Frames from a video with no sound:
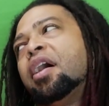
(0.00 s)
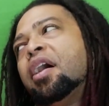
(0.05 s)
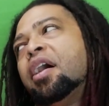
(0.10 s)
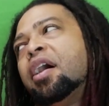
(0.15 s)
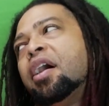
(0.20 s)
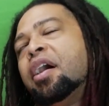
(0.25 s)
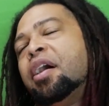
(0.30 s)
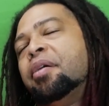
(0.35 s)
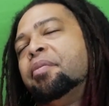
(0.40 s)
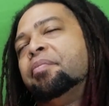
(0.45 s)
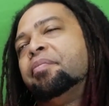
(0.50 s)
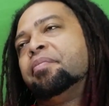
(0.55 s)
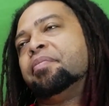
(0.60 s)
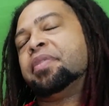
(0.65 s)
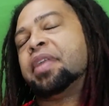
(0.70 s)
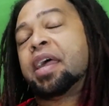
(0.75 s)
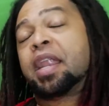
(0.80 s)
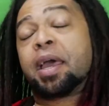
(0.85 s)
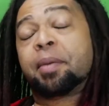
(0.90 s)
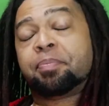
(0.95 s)

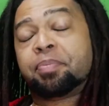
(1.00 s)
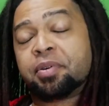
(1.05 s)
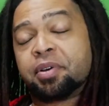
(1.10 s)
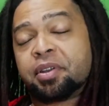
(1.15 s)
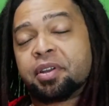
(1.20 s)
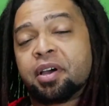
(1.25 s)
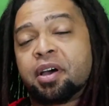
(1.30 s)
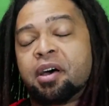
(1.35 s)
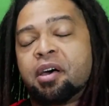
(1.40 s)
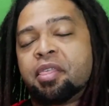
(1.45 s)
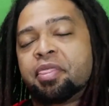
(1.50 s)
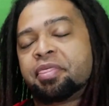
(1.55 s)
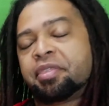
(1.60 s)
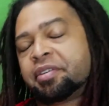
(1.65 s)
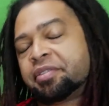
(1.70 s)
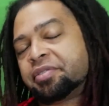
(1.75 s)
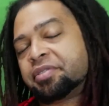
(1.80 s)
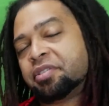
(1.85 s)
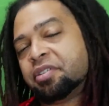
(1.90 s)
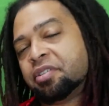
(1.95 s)
that I put on
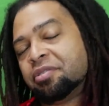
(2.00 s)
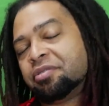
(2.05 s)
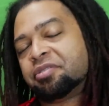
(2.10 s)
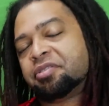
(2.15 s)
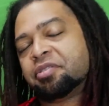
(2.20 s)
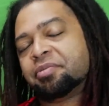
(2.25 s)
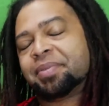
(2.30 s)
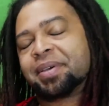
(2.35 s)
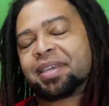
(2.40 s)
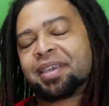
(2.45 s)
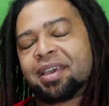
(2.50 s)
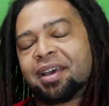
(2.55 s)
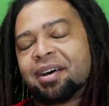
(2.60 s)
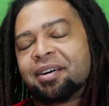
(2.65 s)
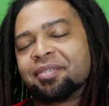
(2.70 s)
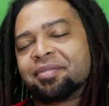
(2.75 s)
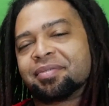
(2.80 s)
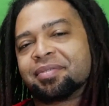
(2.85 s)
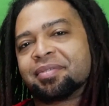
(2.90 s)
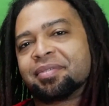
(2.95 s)
this YouTube
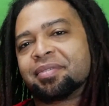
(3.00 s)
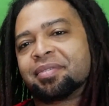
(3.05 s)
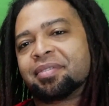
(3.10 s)
account,